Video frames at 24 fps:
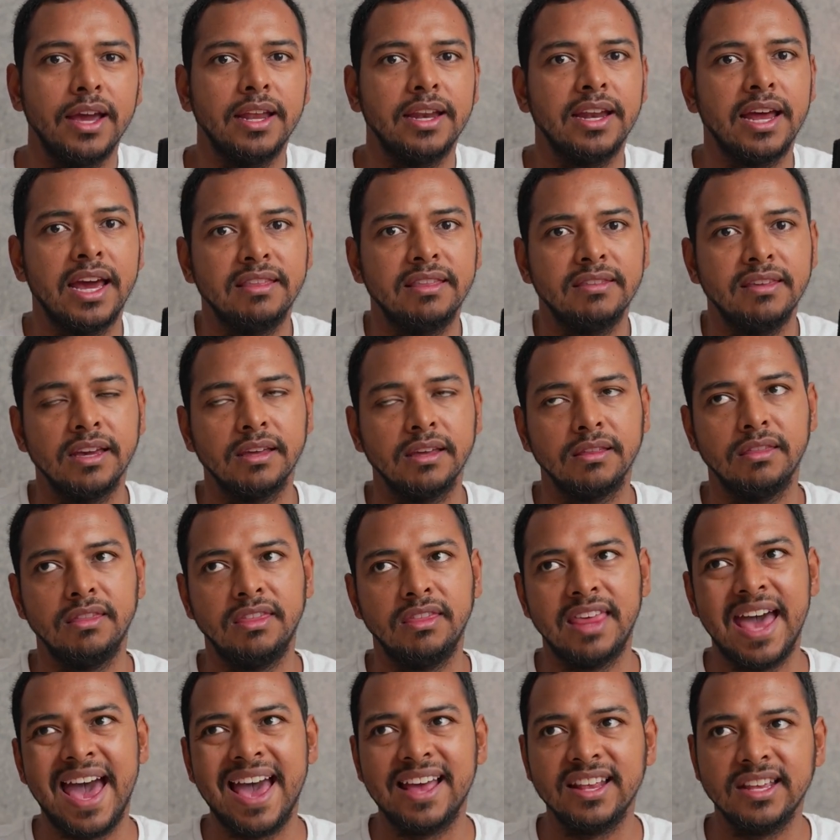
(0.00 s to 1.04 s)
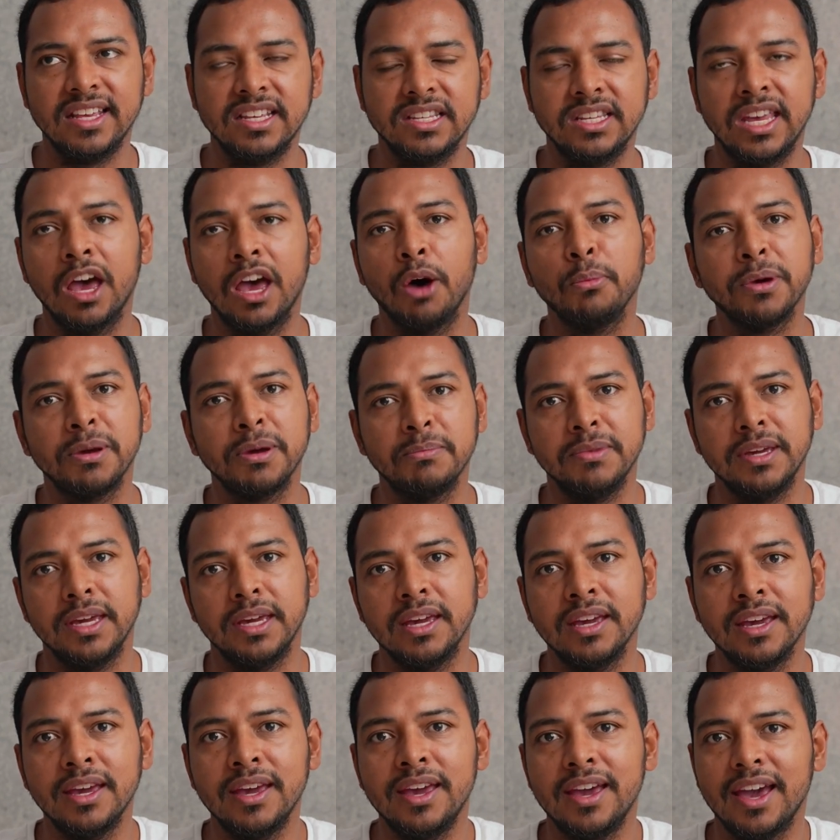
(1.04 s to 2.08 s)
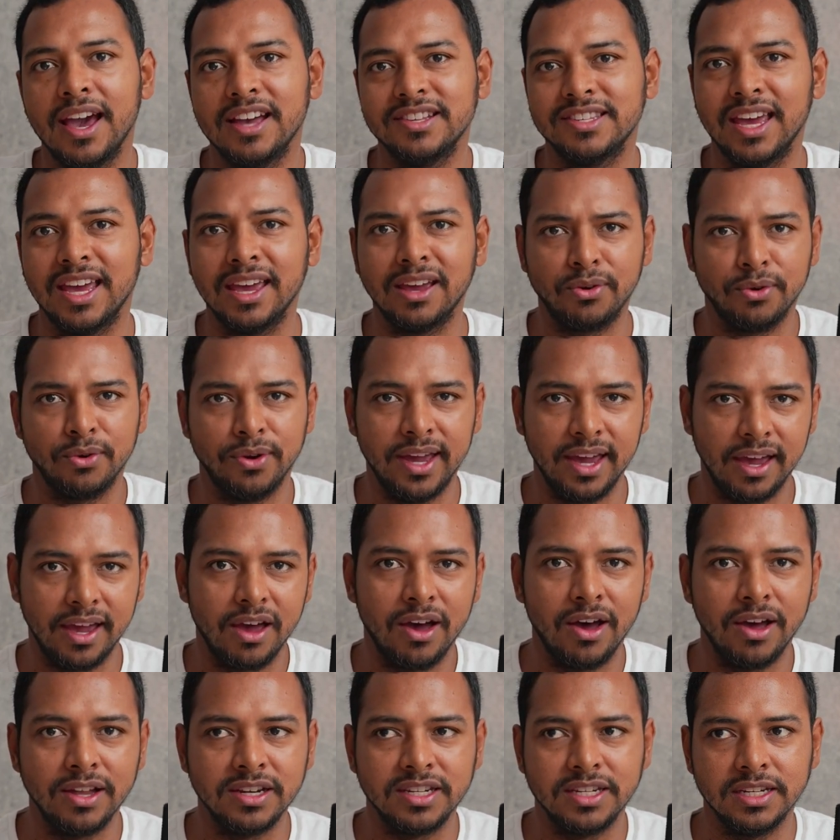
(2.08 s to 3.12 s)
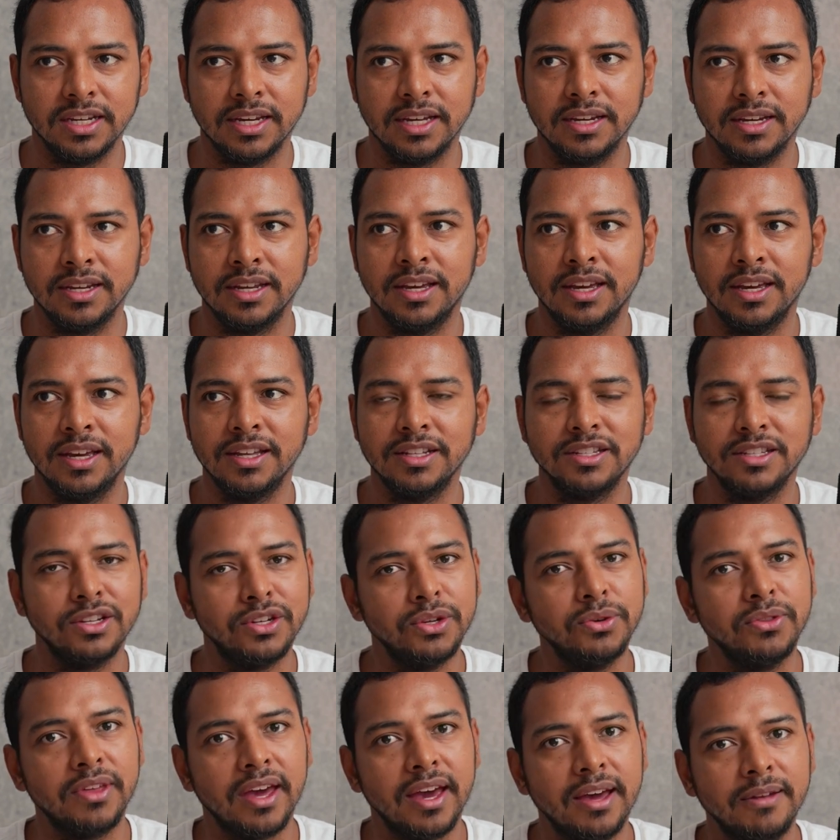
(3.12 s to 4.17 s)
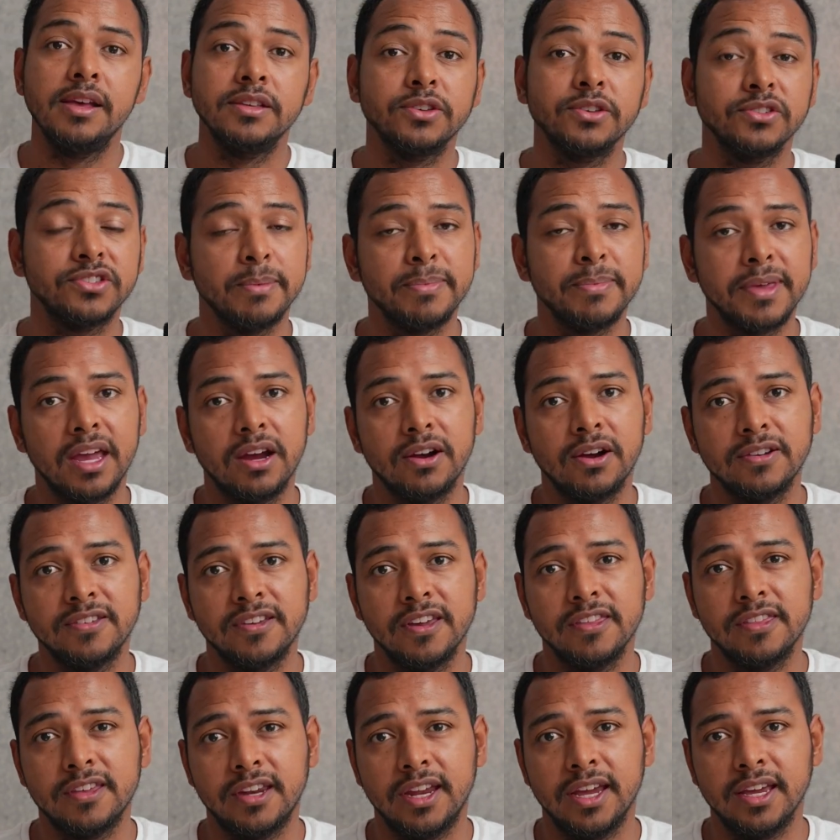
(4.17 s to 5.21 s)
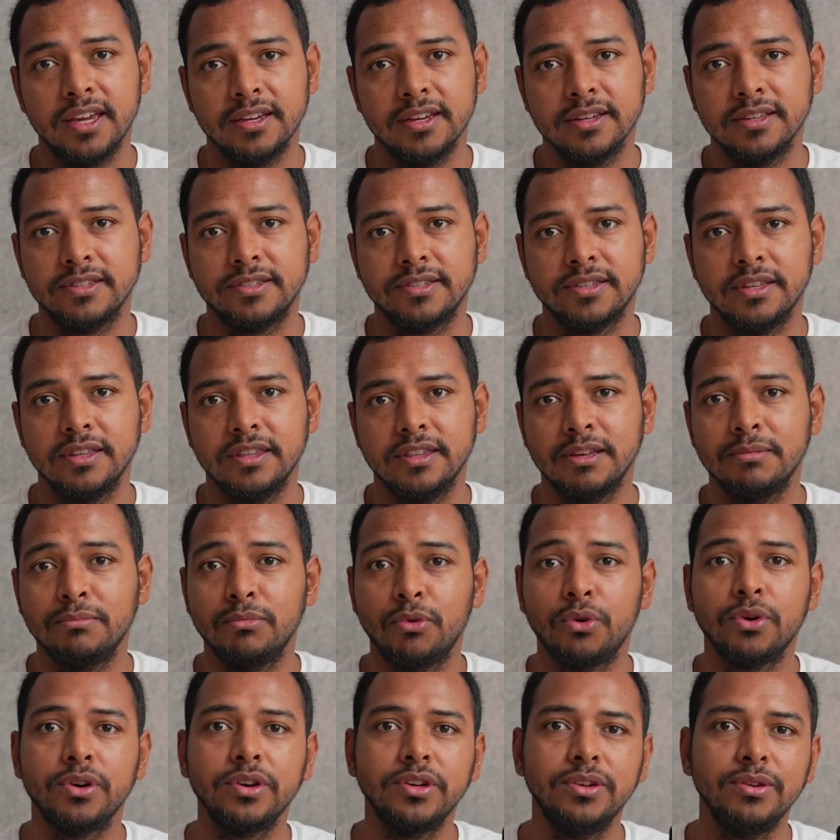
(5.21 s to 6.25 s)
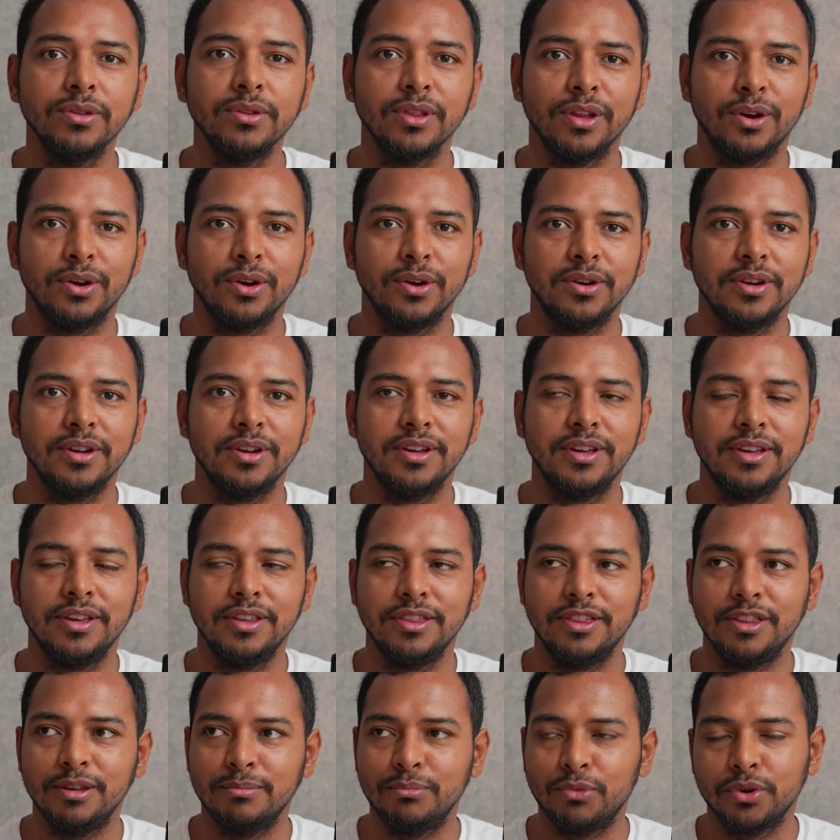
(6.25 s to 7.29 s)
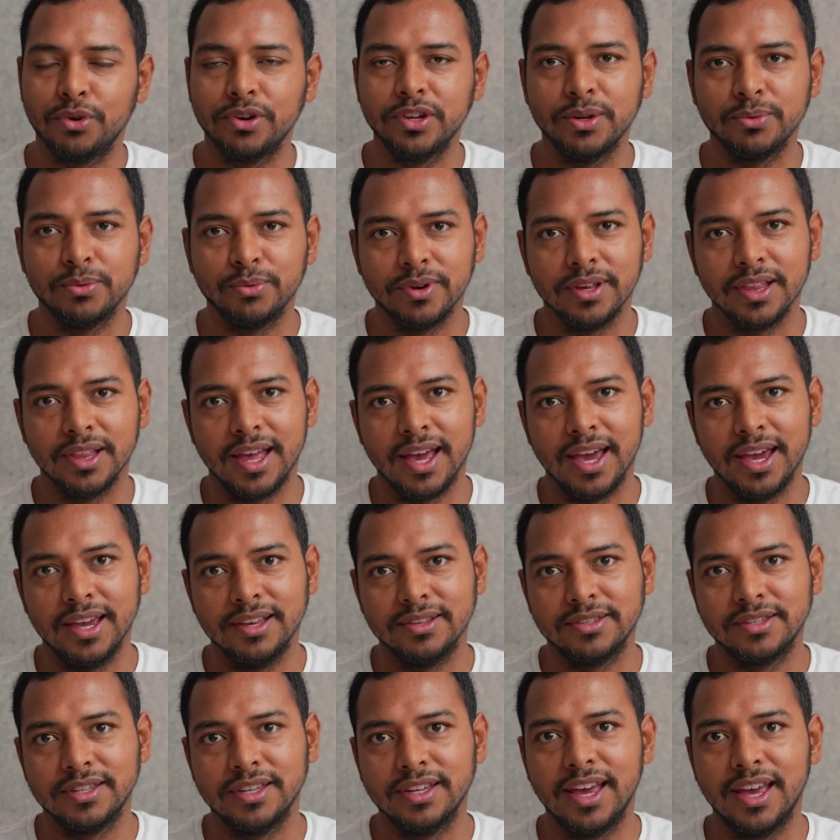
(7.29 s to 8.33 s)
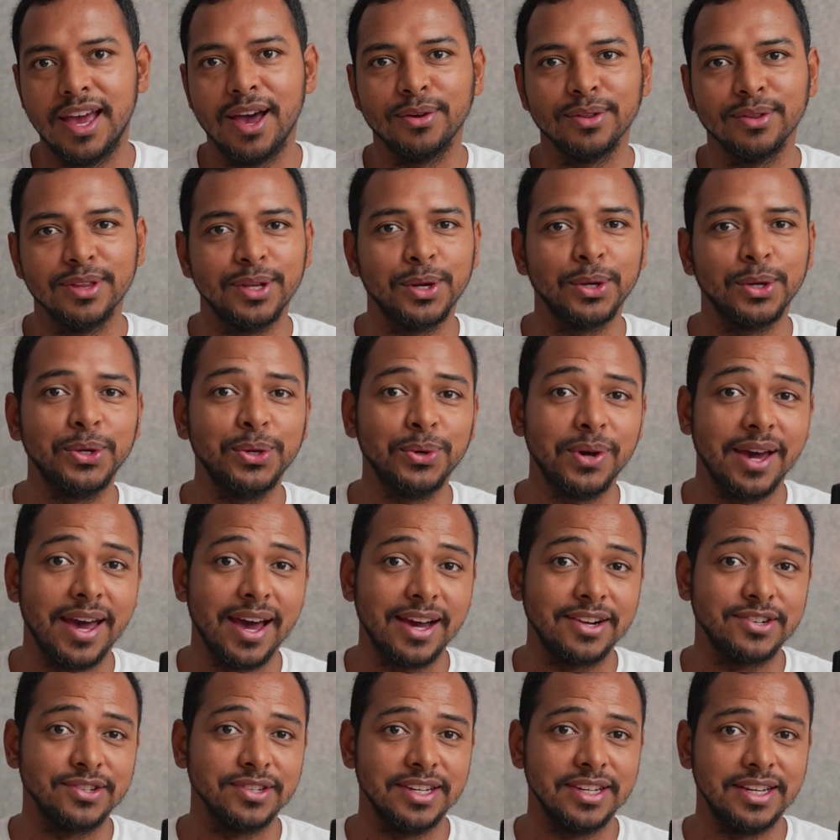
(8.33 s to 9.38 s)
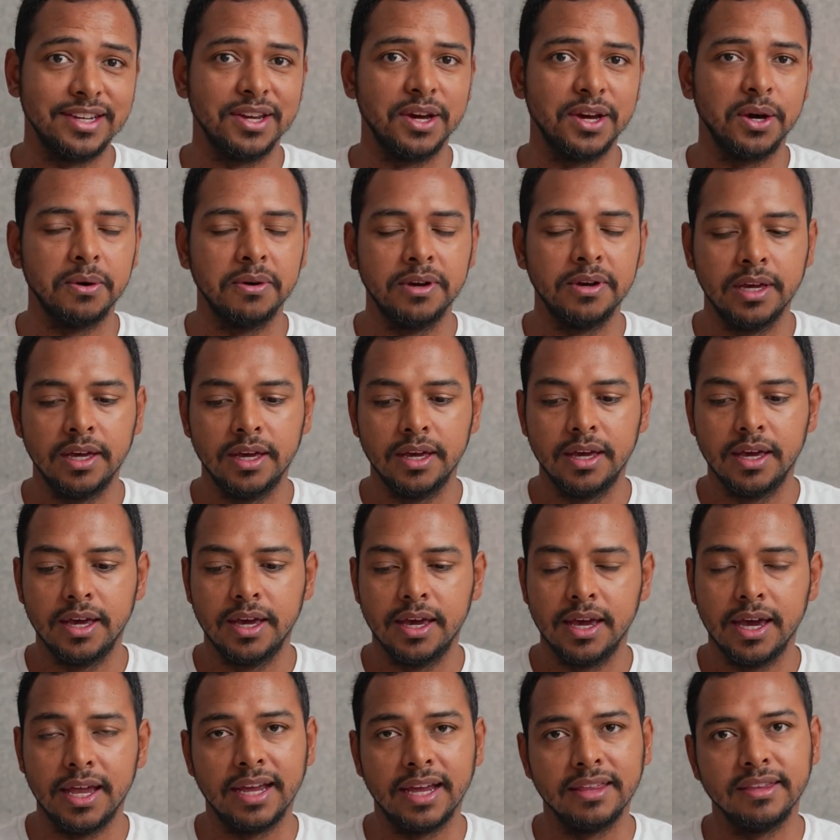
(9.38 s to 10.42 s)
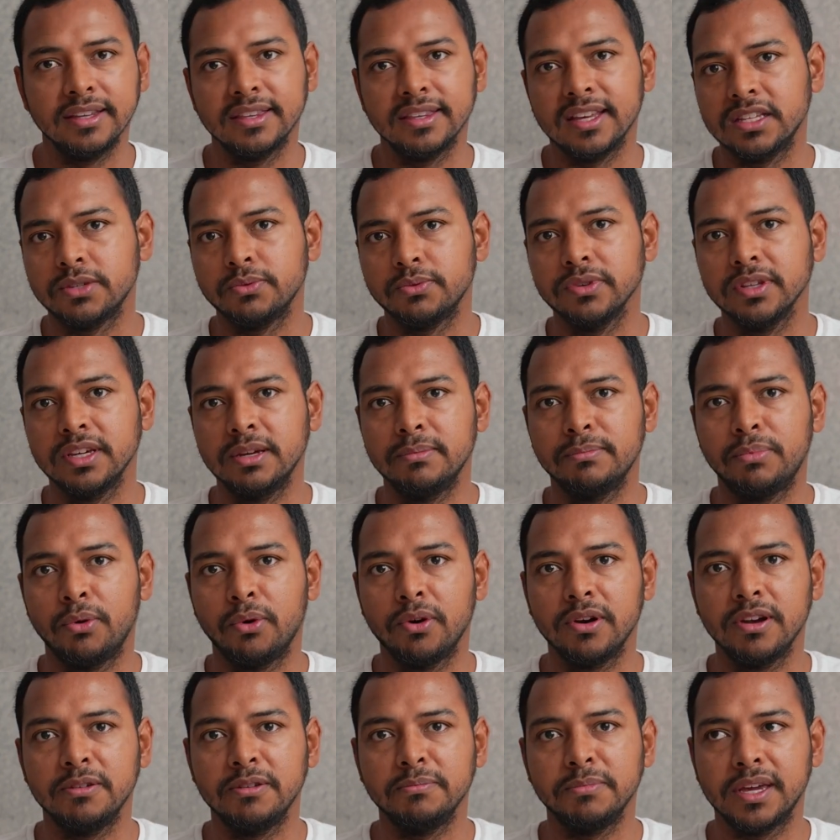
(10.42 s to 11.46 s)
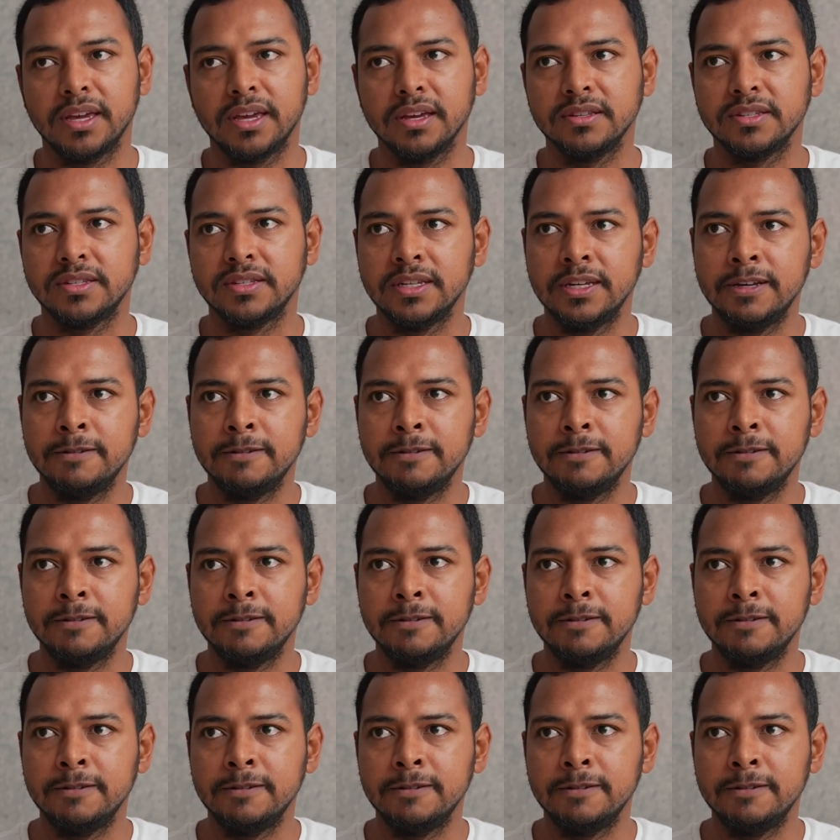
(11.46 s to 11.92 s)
And I think that is helping me as I create content to do that. So, something I heard the other day is the more you learn, the more you realize how little you actually know. And I think that's really important because